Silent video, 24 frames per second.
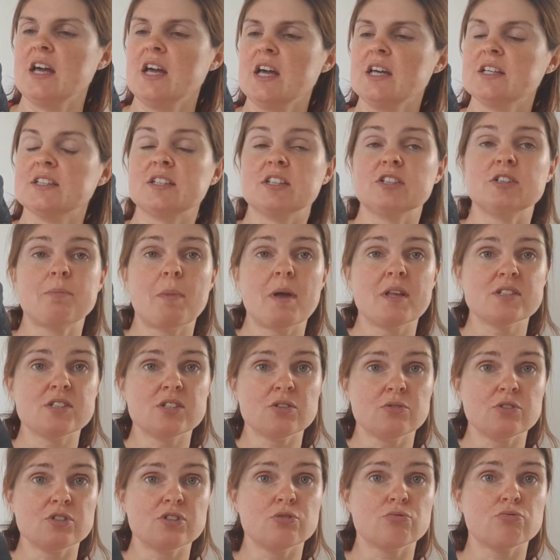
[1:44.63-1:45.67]
So
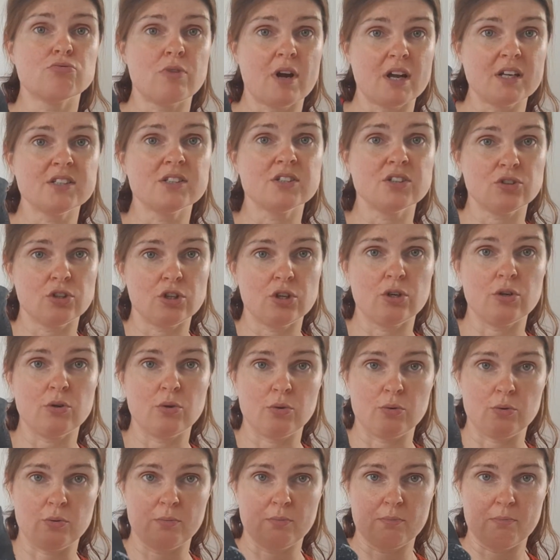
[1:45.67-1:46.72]
Spencer is a
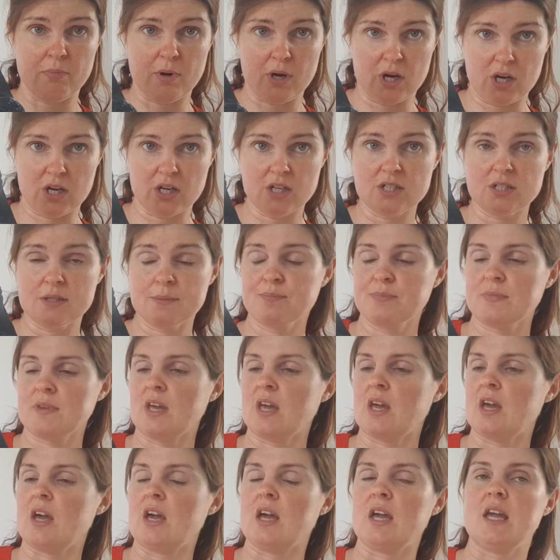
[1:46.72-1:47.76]
rescue bird.
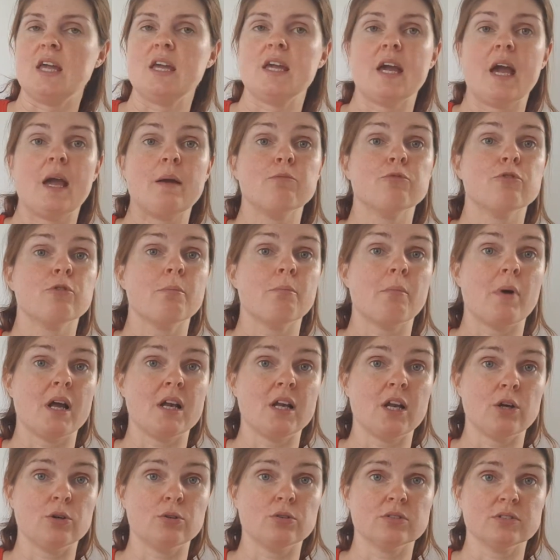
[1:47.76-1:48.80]
He came from my
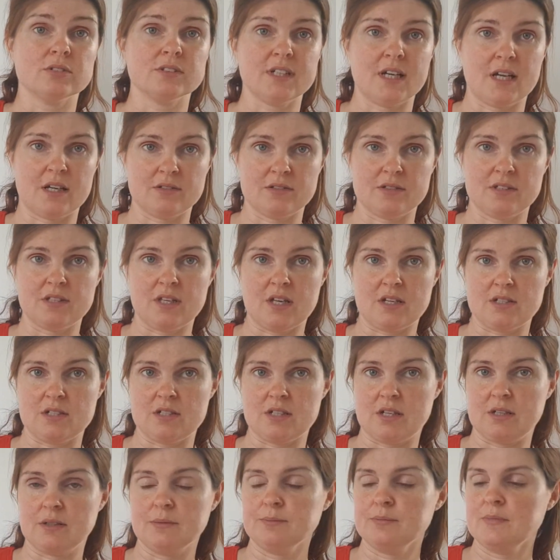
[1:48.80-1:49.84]
local town
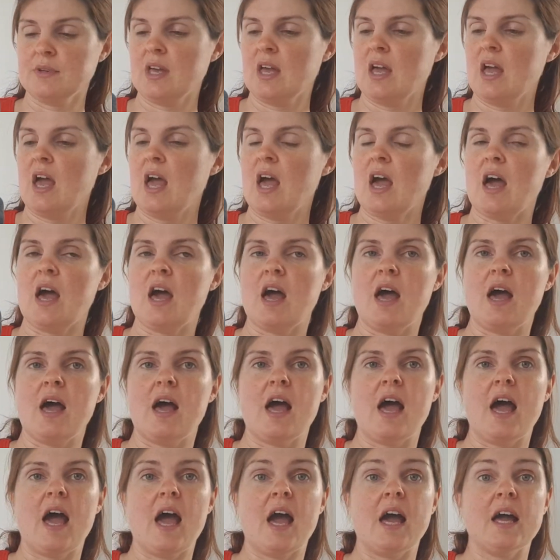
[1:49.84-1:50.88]
centre.
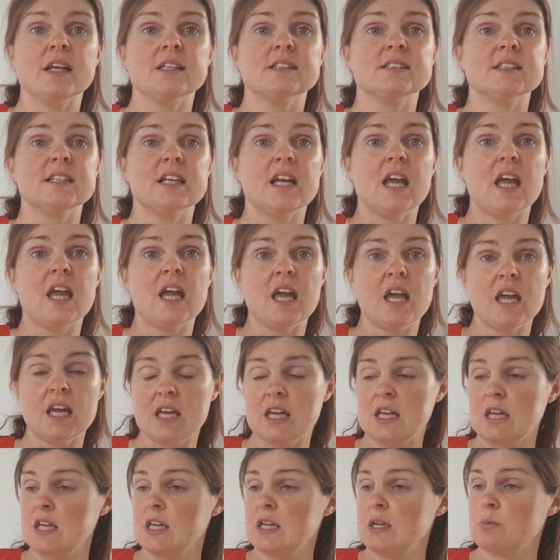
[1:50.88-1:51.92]
And
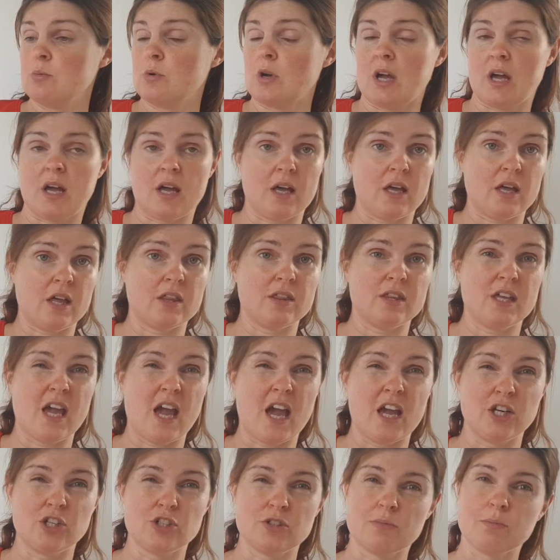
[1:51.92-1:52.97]
he, at the
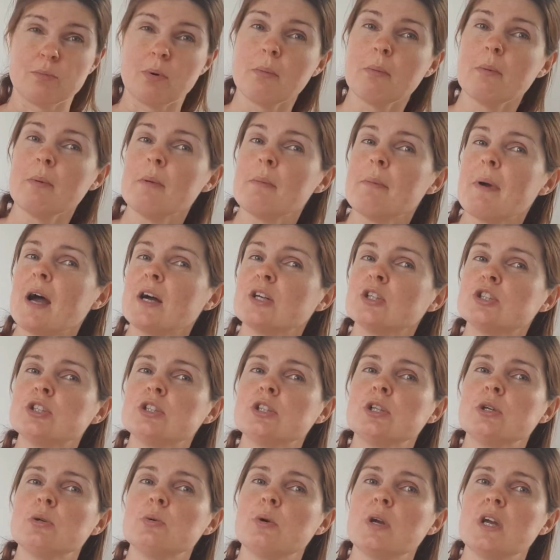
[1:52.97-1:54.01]
age of probably about
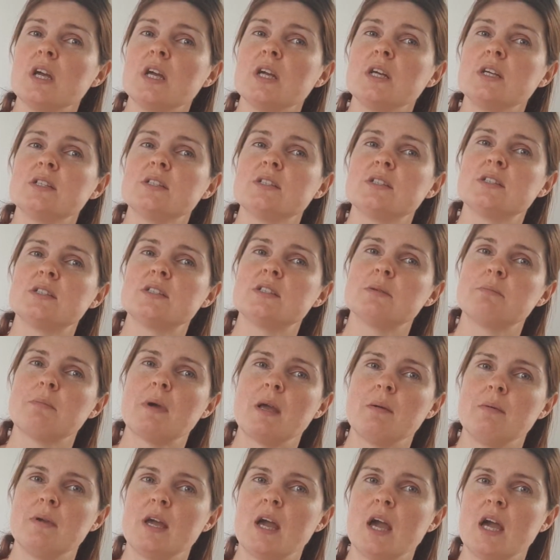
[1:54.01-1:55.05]
2 weeks to
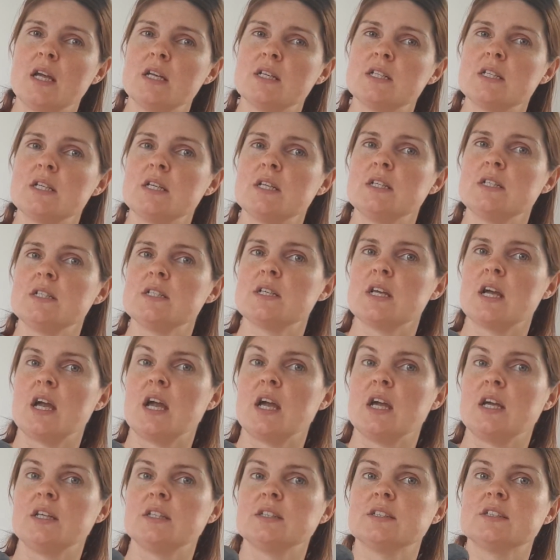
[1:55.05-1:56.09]
maybe 18
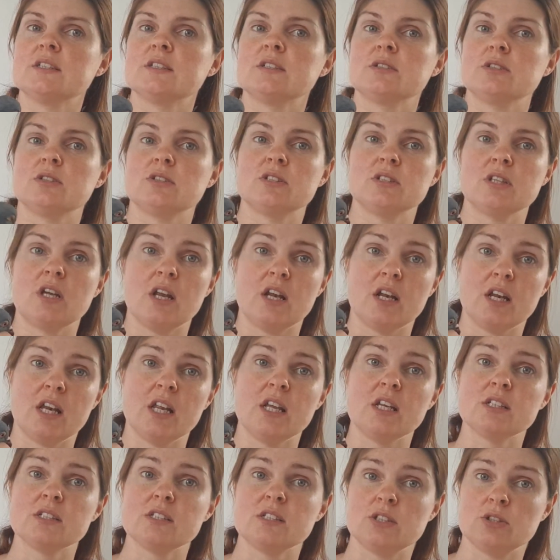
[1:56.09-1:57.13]
days,
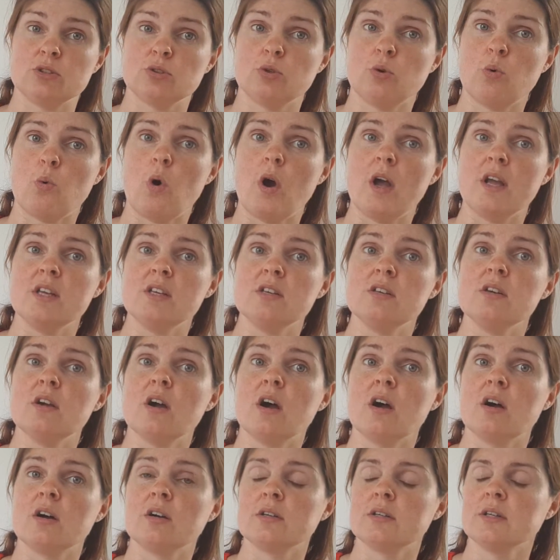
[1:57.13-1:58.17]
certainly still quite
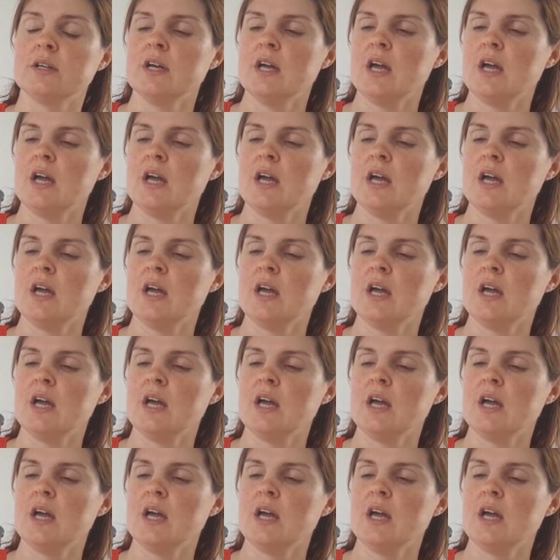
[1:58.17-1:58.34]
young,